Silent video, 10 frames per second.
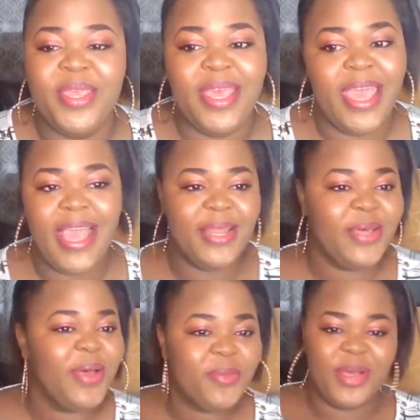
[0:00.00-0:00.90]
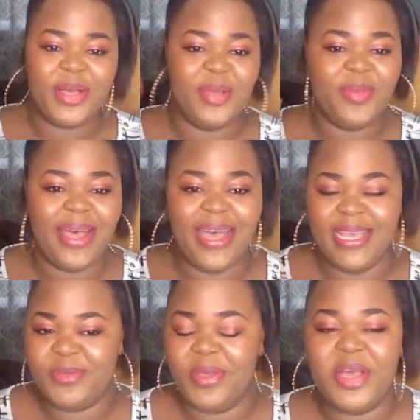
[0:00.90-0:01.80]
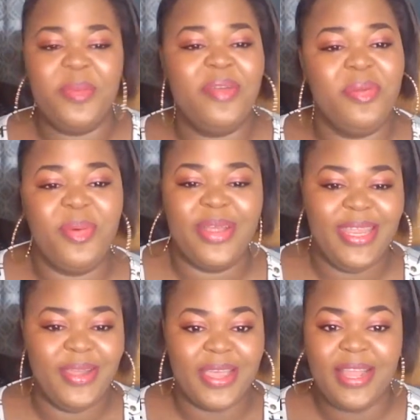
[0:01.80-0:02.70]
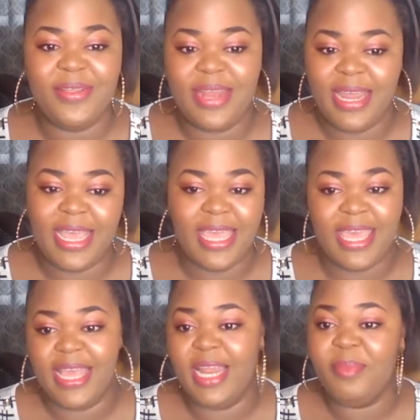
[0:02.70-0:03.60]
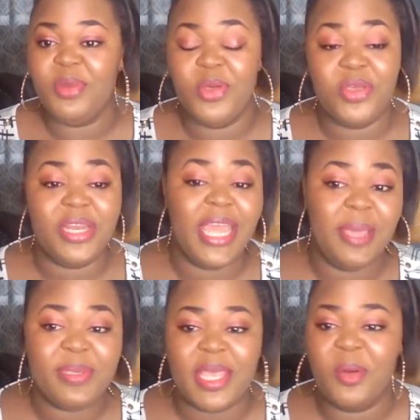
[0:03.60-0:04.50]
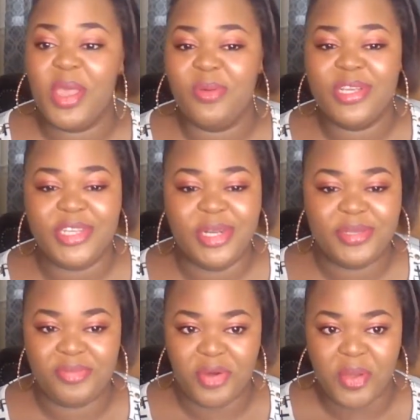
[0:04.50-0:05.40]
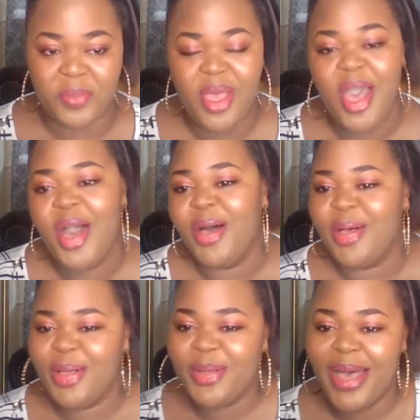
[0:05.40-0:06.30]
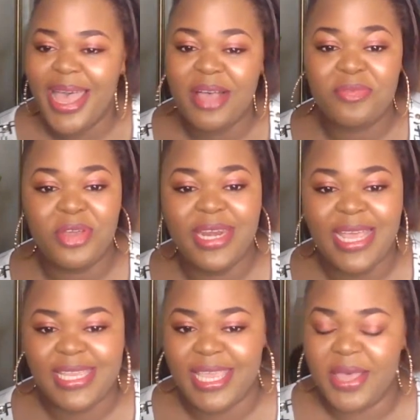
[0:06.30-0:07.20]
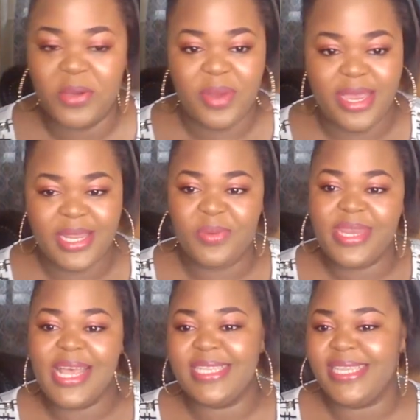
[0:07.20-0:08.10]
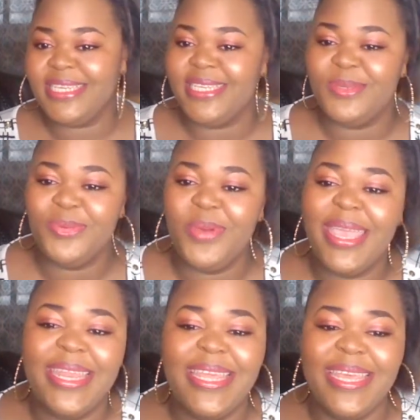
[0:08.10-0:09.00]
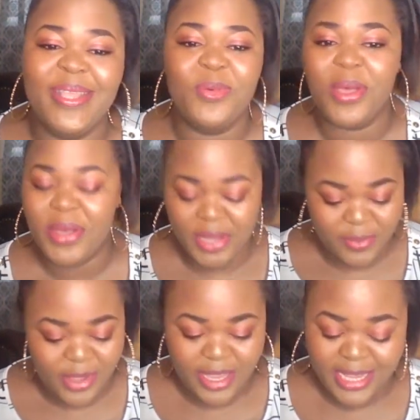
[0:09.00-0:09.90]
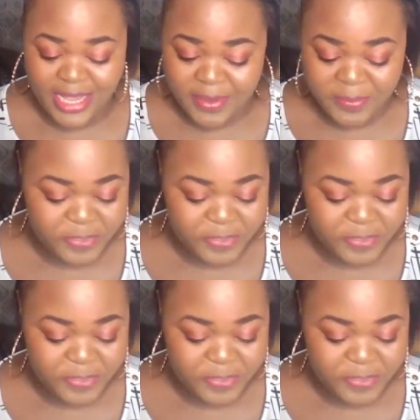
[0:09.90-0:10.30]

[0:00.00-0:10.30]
Hello and welcome, guys. Welcome, everybody. Your girl Onana here. Let me know your names and where you're watching us from. Oh, I have Rena's here already. Rena says she's waiting. Welcome, honey.